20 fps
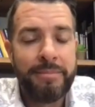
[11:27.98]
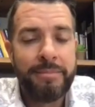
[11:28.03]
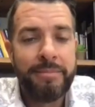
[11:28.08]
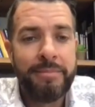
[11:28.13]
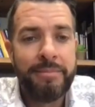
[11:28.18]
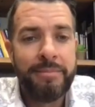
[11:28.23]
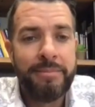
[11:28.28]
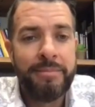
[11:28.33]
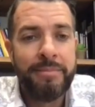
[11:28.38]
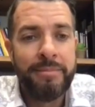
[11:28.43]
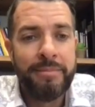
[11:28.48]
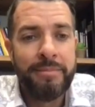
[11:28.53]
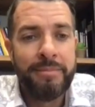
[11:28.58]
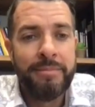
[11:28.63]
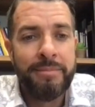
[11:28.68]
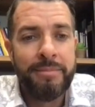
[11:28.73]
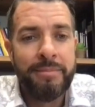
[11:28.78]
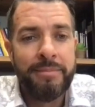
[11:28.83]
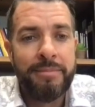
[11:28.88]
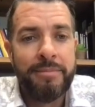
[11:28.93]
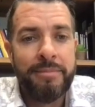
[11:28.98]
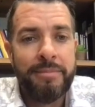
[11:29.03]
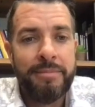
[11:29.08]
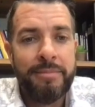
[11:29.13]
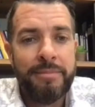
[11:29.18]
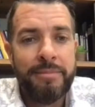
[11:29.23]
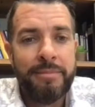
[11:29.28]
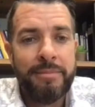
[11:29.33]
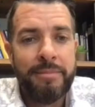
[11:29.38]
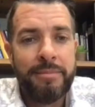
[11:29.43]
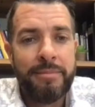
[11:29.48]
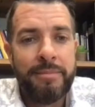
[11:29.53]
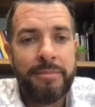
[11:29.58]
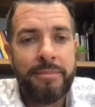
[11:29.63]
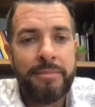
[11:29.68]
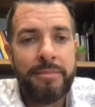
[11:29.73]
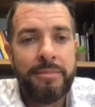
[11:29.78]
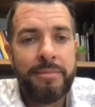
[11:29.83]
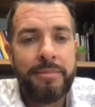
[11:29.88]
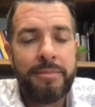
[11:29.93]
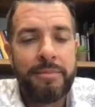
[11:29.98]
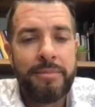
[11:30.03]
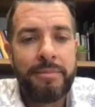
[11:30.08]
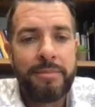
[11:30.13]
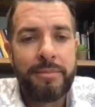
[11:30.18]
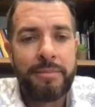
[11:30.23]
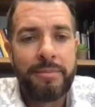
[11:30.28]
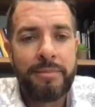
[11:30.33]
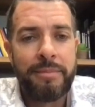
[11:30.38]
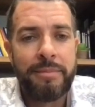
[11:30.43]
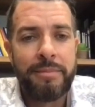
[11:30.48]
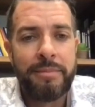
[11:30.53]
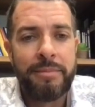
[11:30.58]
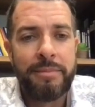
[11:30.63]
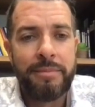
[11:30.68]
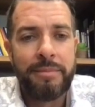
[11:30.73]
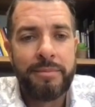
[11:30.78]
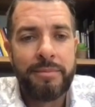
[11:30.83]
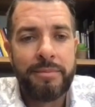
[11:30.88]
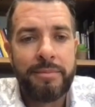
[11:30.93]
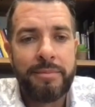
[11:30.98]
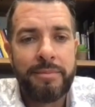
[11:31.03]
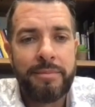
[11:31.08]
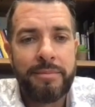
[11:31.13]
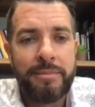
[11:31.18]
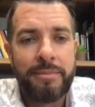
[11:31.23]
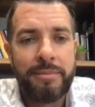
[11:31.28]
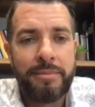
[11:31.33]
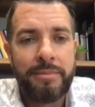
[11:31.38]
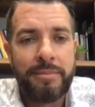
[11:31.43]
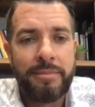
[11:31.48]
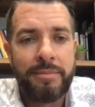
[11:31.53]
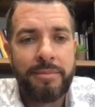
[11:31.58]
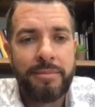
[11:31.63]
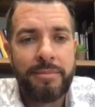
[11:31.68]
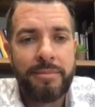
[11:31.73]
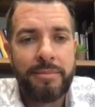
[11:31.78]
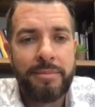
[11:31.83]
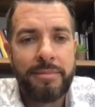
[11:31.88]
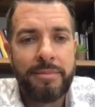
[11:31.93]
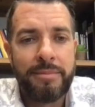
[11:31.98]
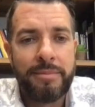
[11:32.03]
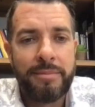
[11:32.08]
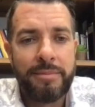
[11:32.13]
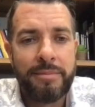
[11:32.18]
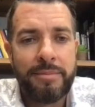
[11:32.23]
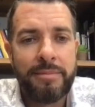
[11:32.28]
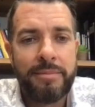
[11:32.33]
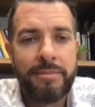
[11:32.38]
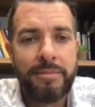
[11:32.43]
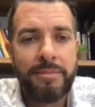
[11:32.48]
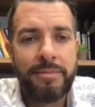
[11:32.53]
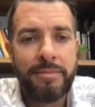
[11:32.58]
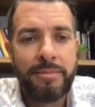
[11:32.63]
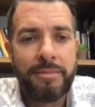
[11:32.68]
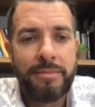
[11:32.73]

No words are spoken by the person on screen.